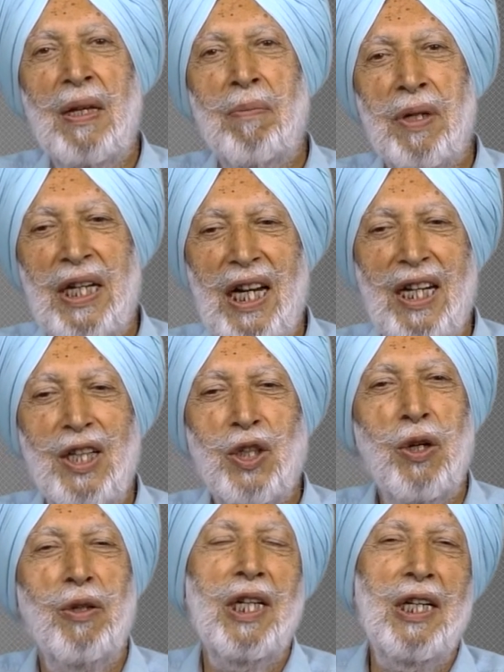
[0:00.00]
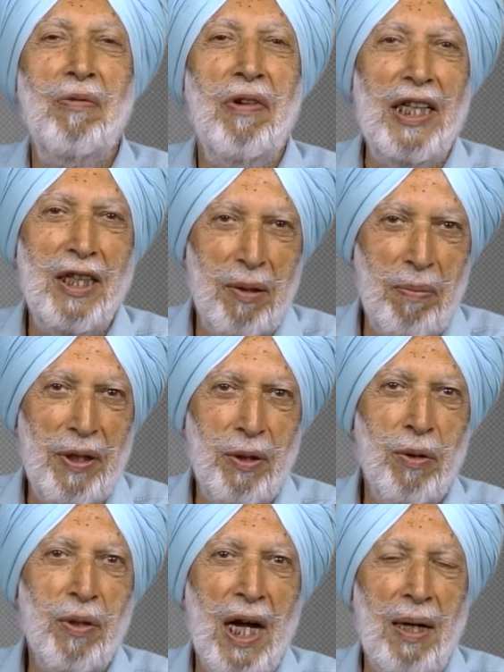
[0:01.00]
Brigadier Chaudhary invited me
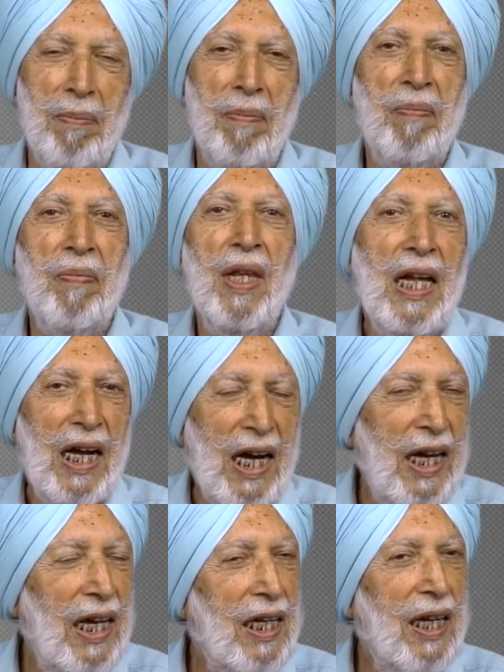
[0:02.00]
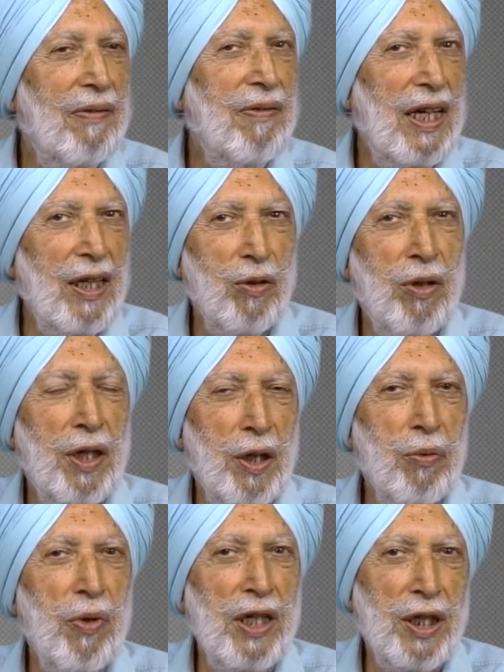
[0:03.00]
to come. I had a very good
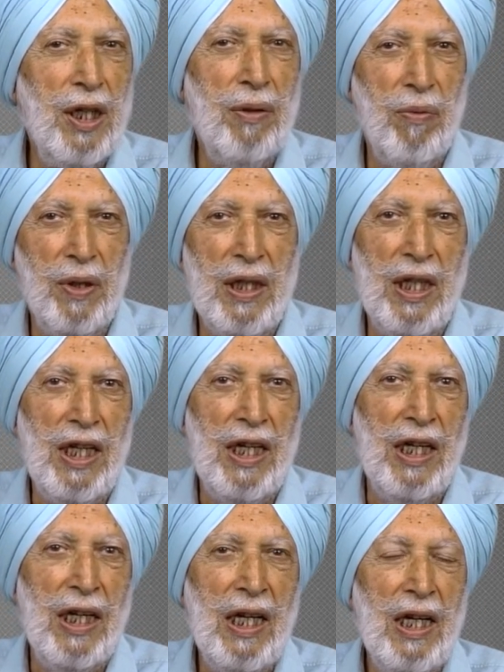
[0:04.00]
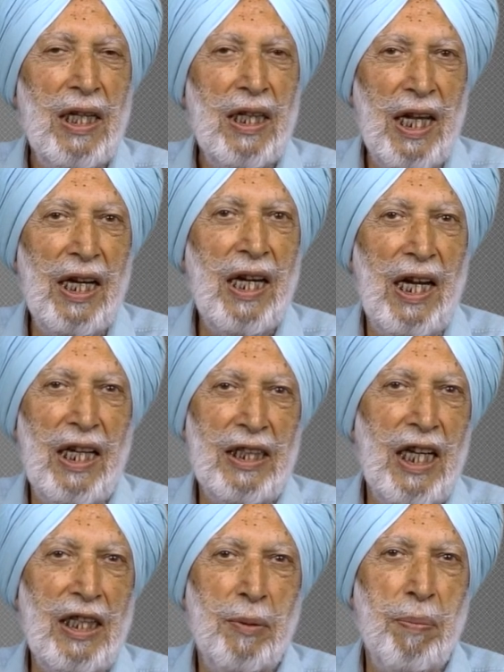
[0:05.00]
equation with the then
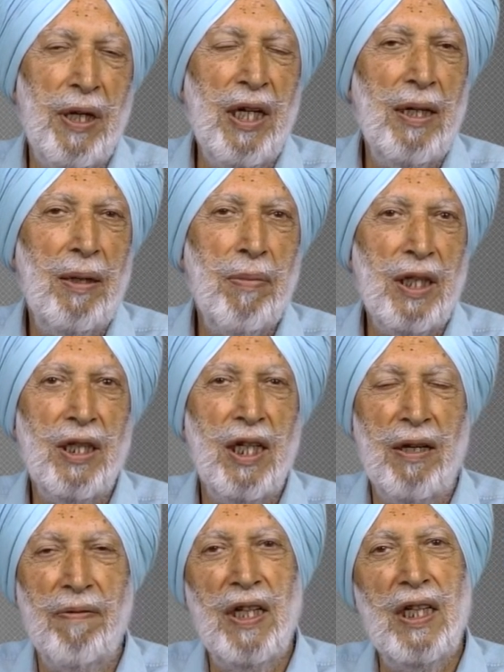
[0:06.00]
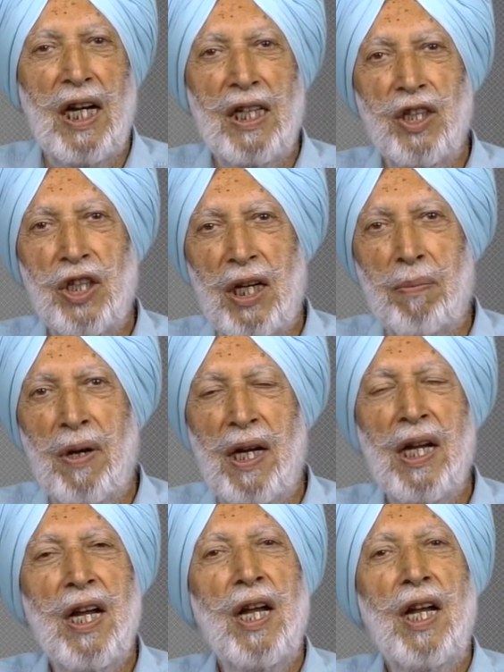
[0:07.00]
SSP, Mr. Ravikant
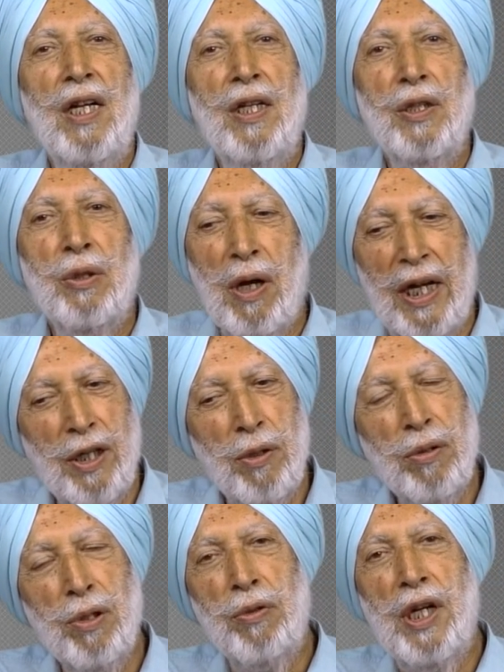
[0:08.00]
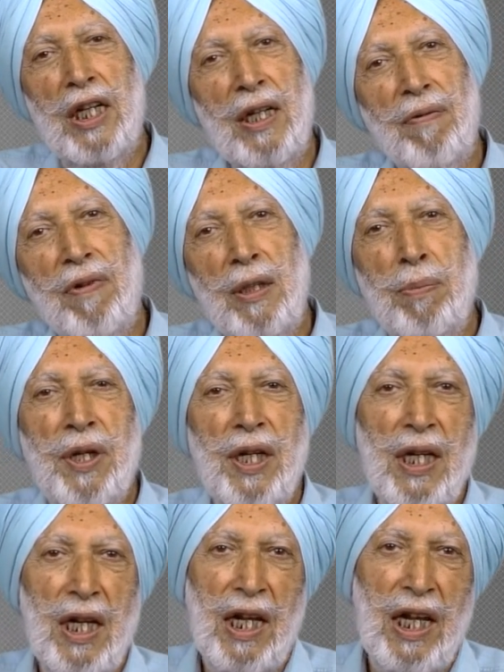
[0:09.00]
Sharma. So I used to take him with
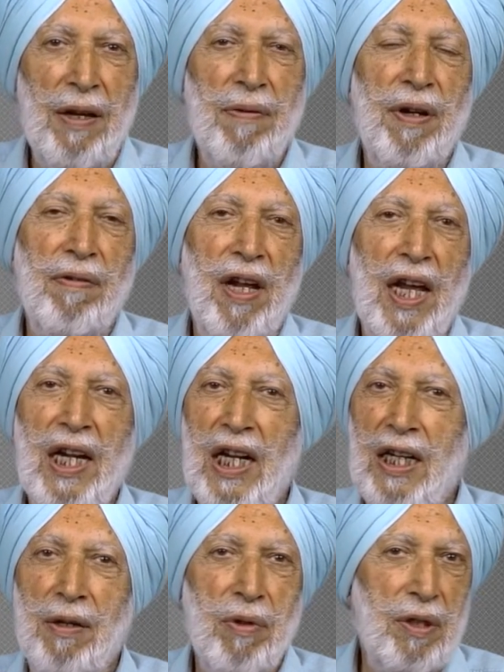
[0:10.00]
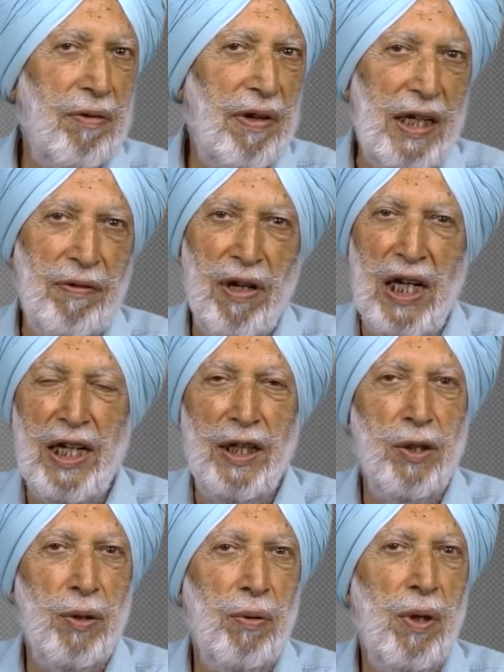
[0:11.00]
me everywhere, and he was very
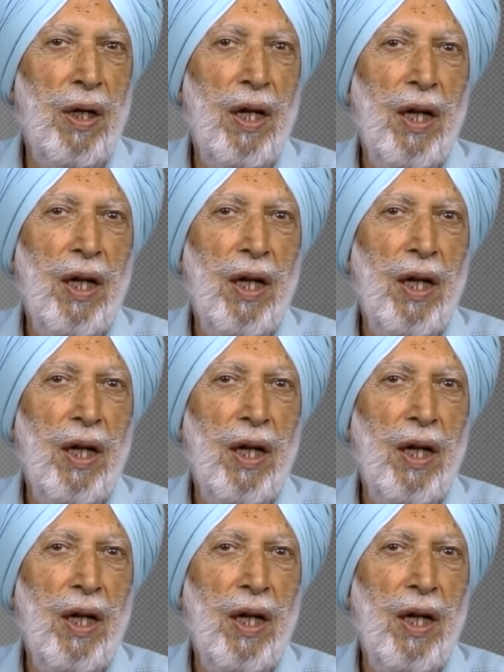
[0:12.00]
willing to